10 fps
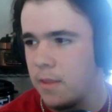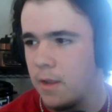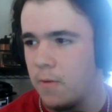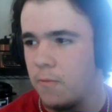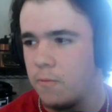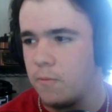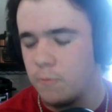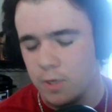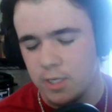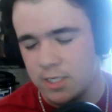they
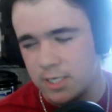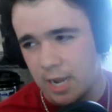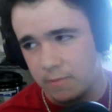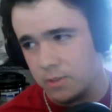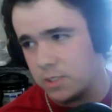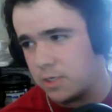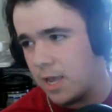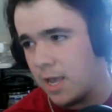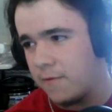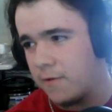really established
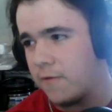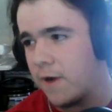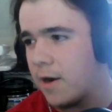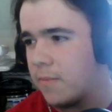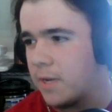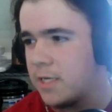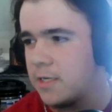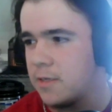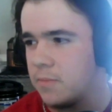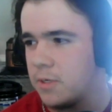heavy fire
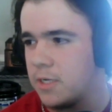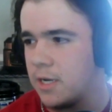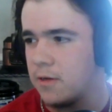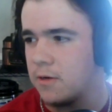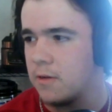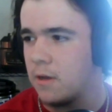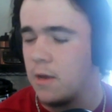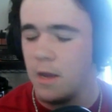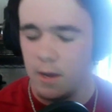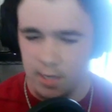bases and put together
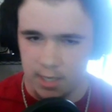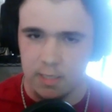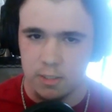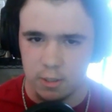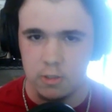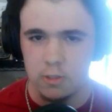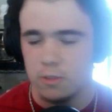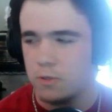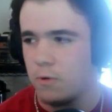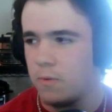again search and
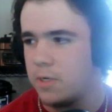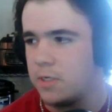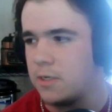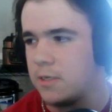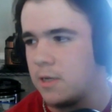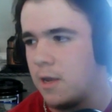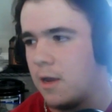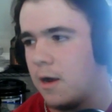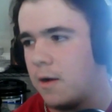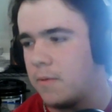destroy missions.
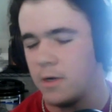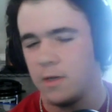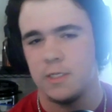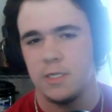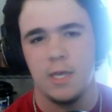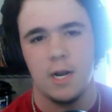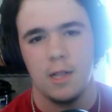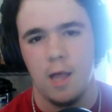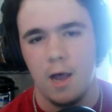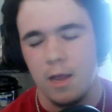You're going to see that a
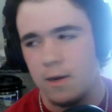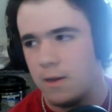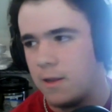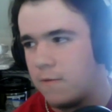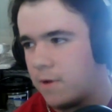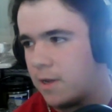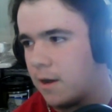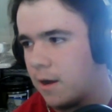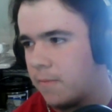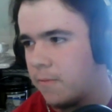lot in
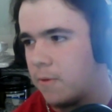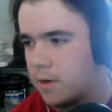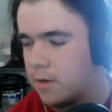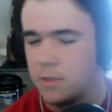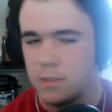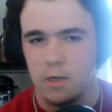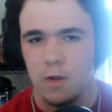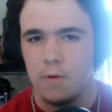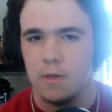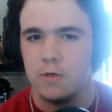Vietnam, where you just
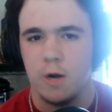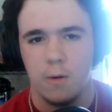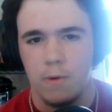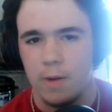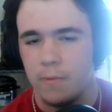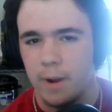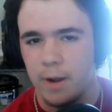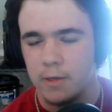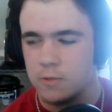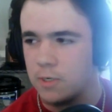go in and try to wipe them
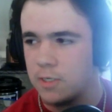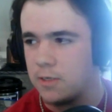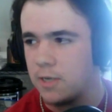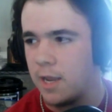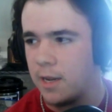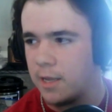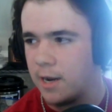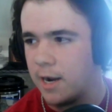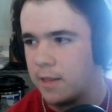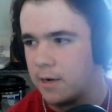out as quick as you can and
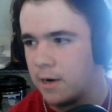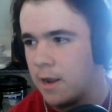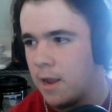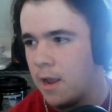get out of there.